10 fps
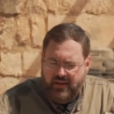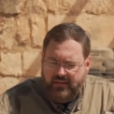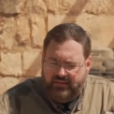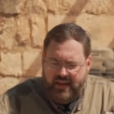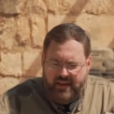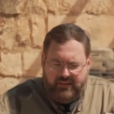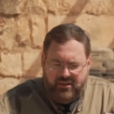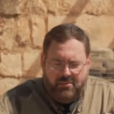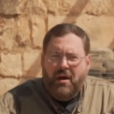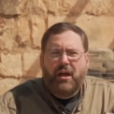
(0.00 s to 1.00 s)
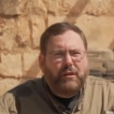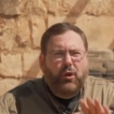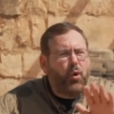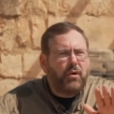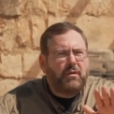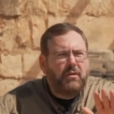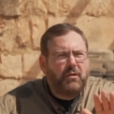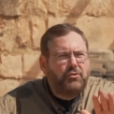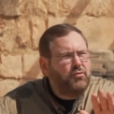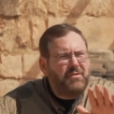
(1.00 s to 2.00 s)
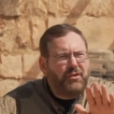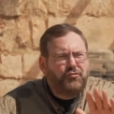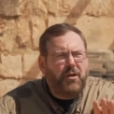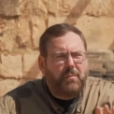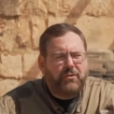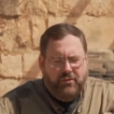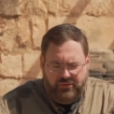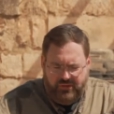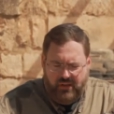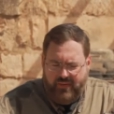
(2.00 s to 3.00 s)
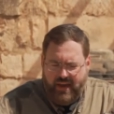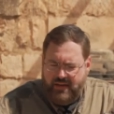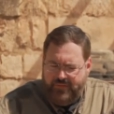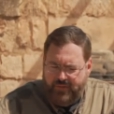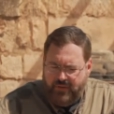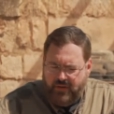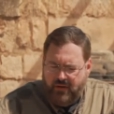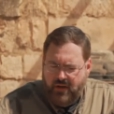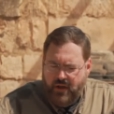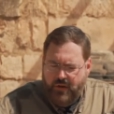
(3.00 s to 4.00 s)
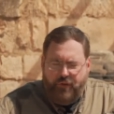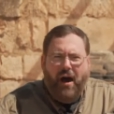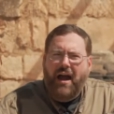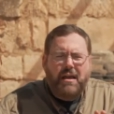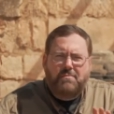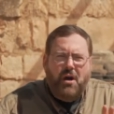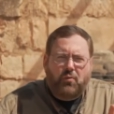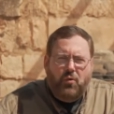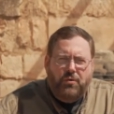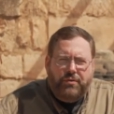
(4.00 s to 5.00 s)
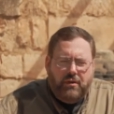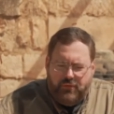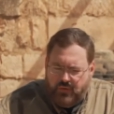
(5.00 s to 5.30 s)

saying to him, Lord, do not trouble yourself any further, for I am not worthy of